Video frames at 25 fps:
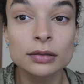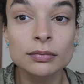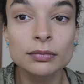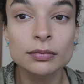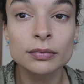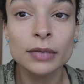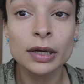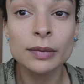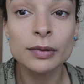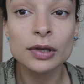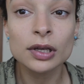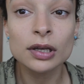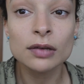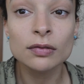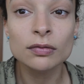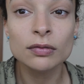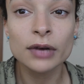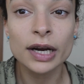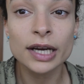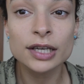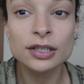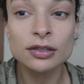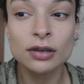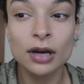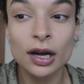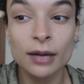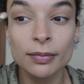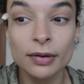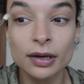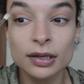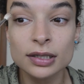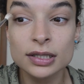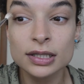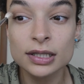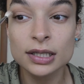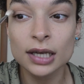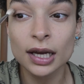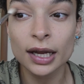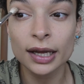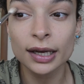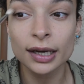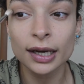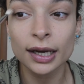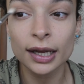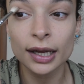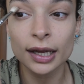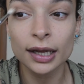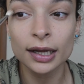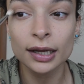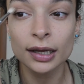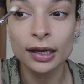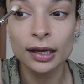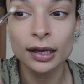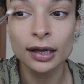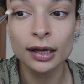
Maybe you can raise your eyebrows slightly